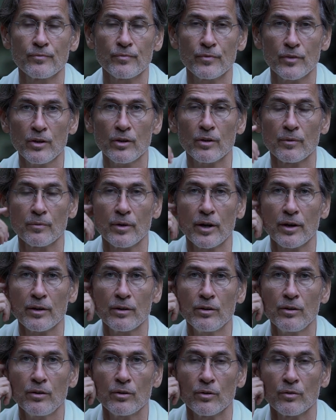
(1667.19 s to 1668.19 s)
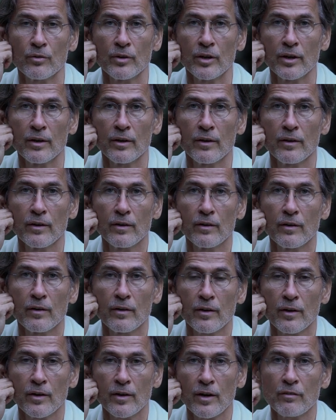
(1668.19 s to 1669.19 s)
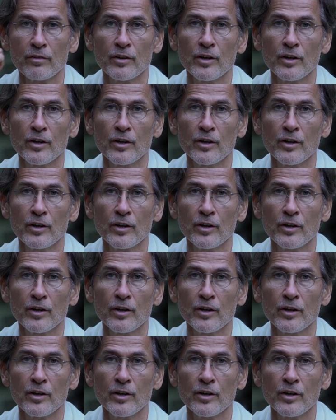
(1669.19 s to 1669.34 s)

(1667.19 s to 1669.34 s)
Yeah, I hear you, and I've